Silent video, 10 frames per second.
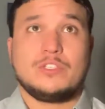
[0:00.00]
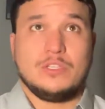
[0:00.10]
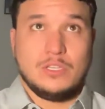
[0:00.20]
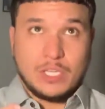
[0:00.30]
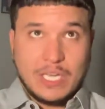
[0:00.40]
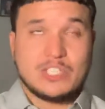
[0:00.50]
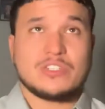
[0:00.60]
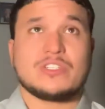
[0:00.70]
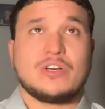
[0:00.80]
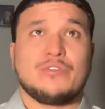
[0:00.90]
look at
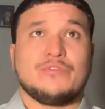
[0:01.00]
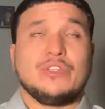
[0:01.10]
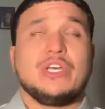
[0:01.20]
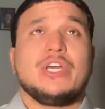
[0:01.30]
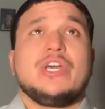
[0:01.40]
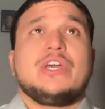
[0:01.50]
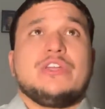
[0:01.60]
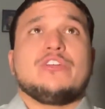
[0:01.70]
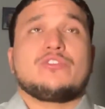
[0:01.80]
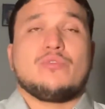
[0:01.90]
yourself and
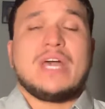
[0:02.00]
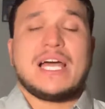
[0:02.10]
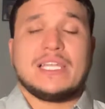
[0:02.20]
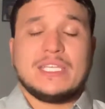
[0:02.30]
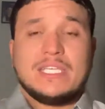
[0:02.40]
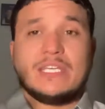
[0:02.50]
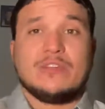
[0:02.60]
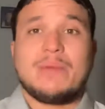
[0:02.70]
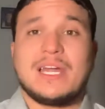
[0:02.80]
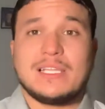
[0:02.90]
your tonality and
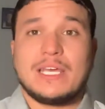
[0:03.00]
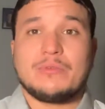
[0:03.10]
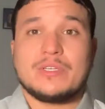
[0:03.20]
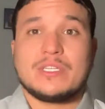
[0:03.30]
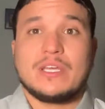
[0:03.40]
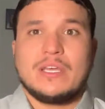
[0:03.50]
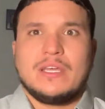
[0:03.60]
your body language,